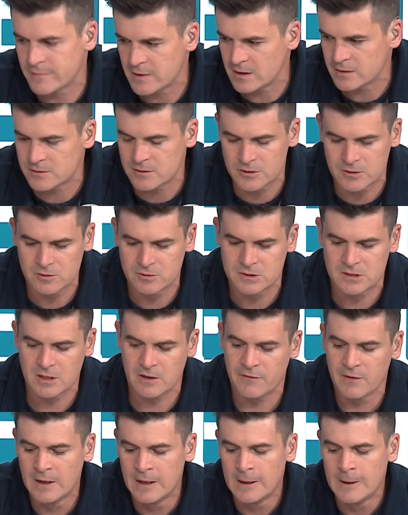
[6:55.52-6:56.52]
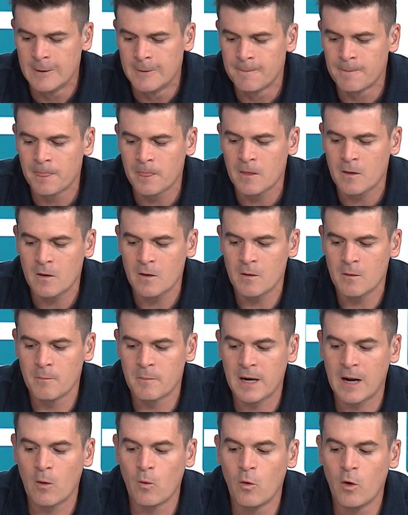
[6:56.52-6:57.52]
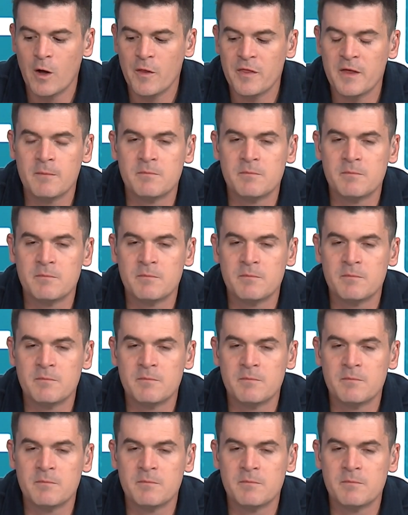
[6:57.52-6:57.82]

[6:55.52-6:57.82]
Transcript: kids are doing stuff. But I want